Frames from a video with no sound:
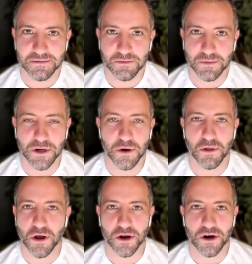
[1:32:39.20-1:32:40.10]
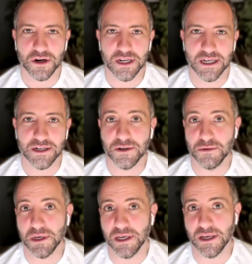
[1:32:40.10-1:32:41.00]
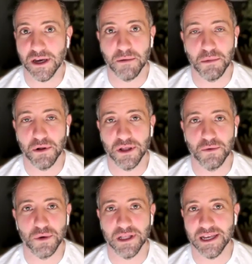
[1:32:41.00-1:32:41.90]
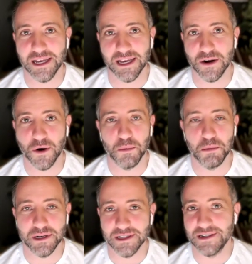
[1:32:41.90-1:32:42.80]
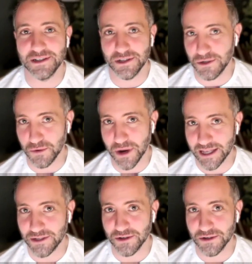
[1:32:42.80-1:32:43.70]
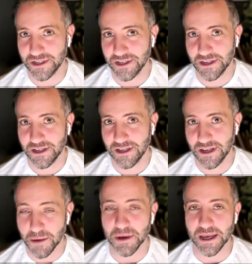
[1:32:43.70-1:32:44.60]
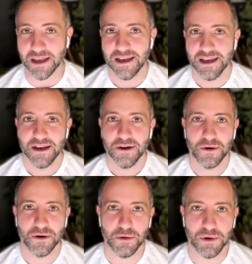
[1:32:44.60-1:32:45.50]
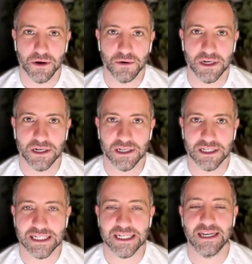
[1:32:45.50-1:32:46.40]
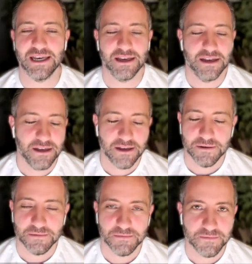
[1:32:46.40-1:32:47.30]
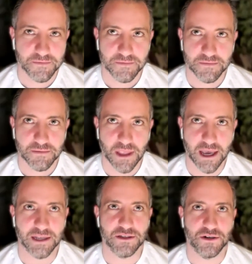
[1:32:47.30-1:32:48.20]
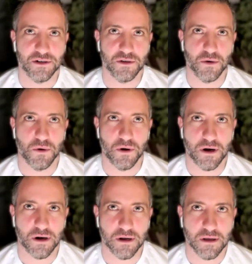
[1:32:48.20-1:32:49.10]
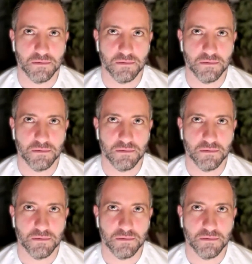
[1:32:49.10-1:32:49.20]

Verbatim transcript: we no longer need to be humble and willing and open to answers coming, or that we don't need to seek answers or